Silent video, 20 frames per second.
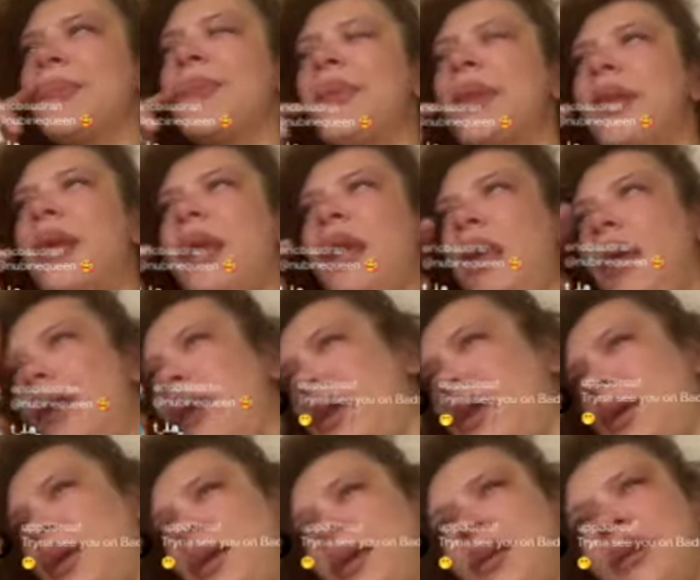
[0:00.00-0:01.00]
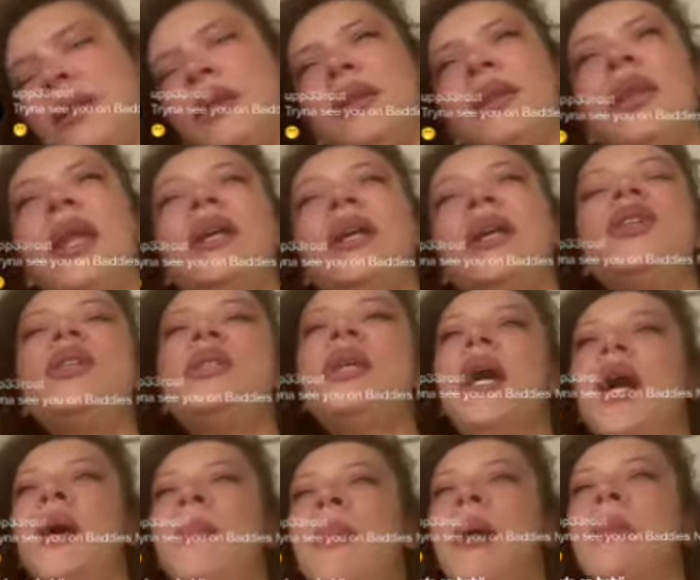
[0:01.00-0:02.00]
like she said, her mom's black and her dad is
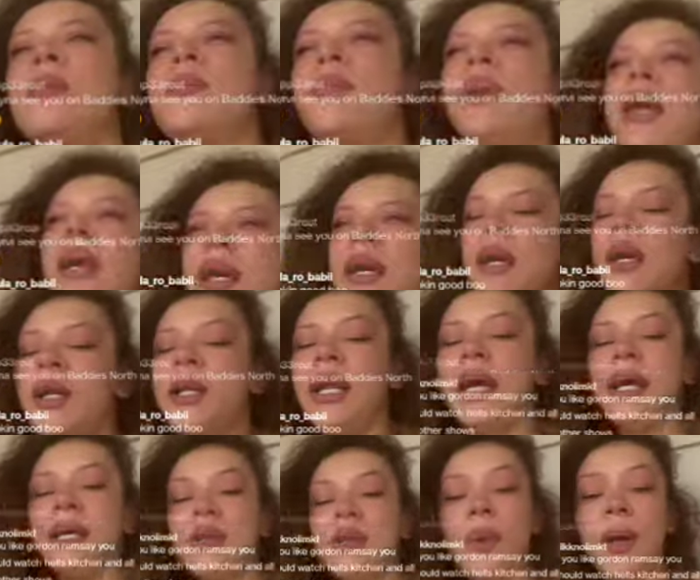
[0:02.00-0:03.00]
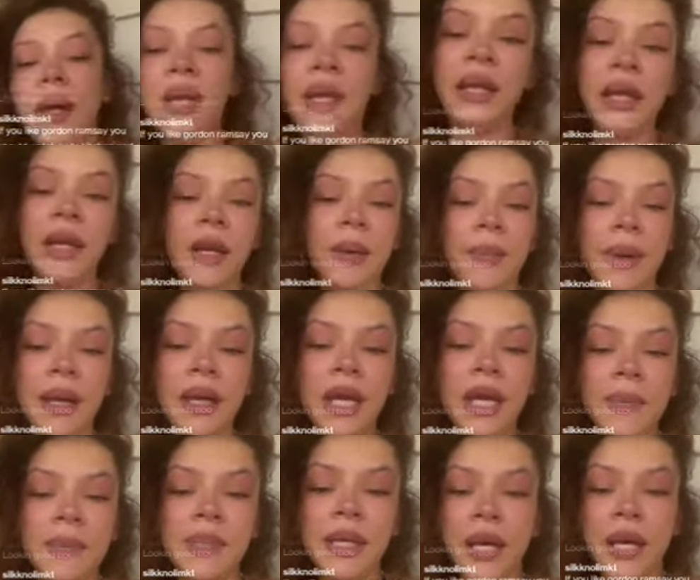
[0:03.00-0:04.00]
white, and everybody kept saying her mom is not her
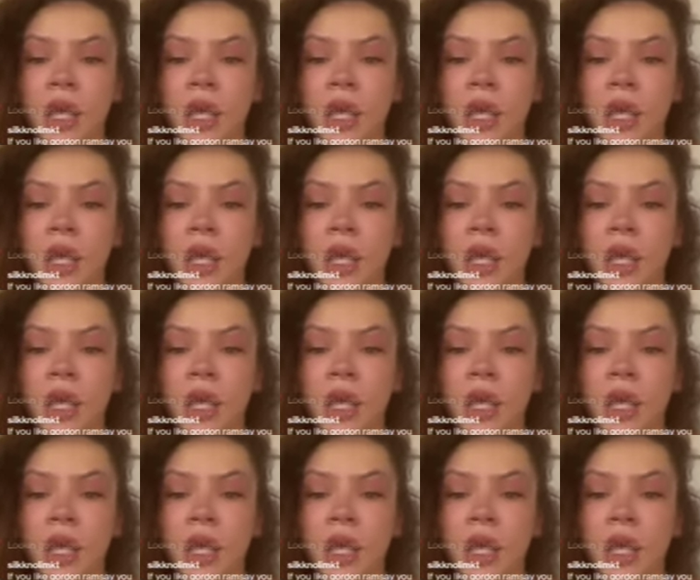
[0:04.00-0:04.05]
mom,